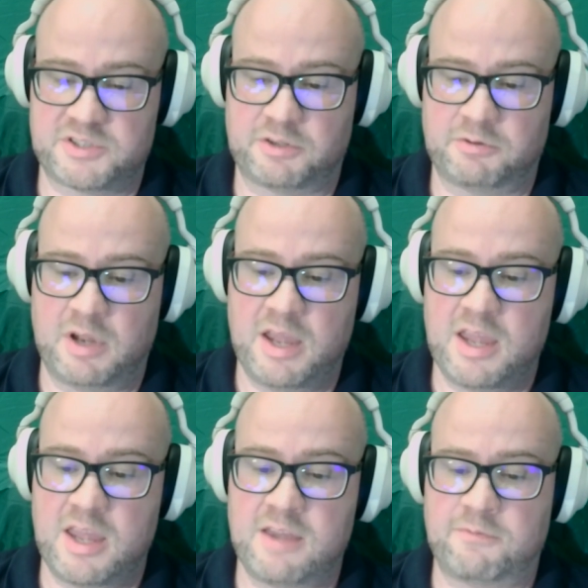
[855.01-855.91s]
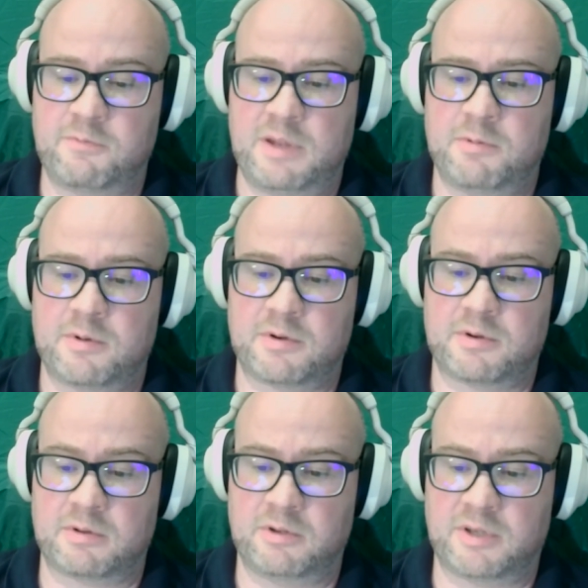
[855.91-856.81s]
So if we
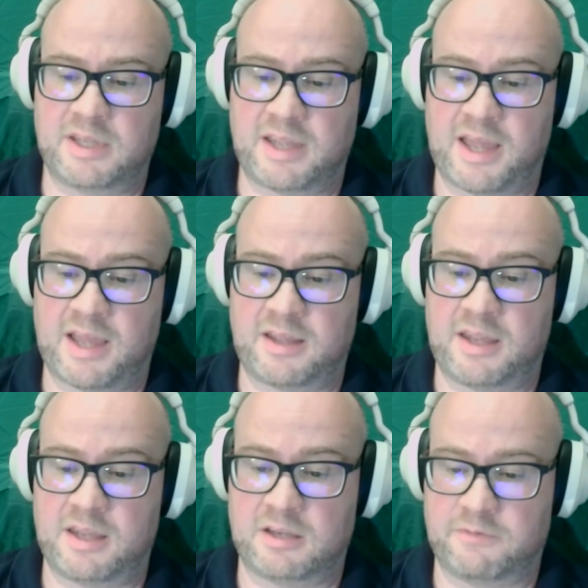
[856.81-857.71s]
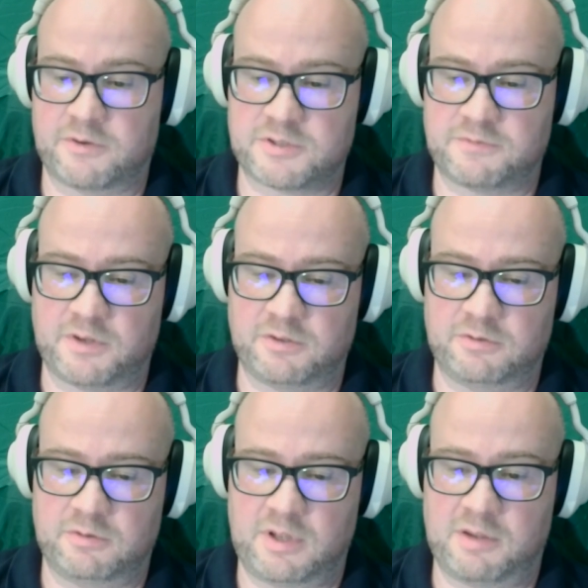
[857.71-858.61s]
were looking at a conversion
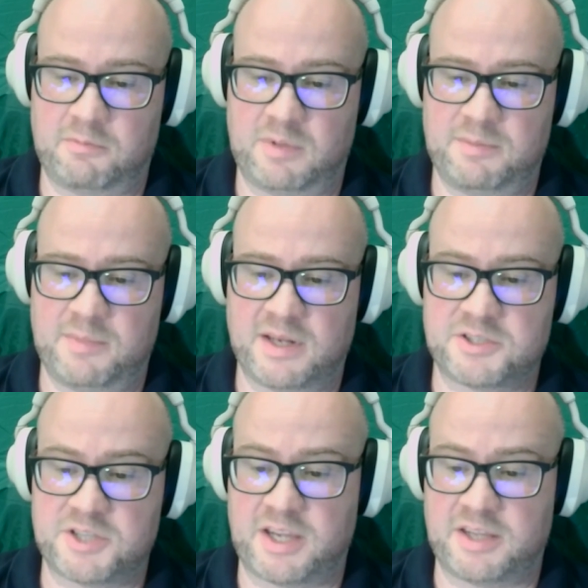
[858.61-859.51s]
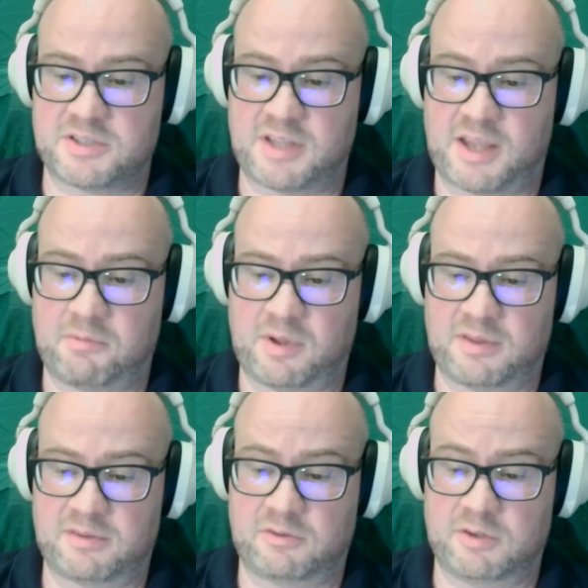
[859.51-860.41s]
funnel and we made a change that
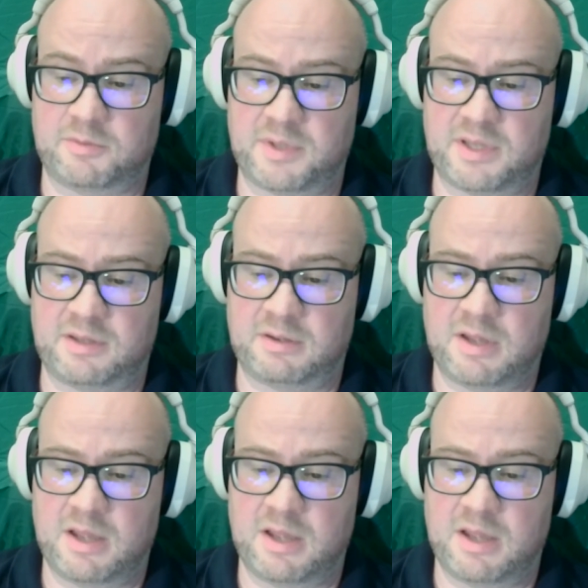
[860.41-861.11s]
was going to be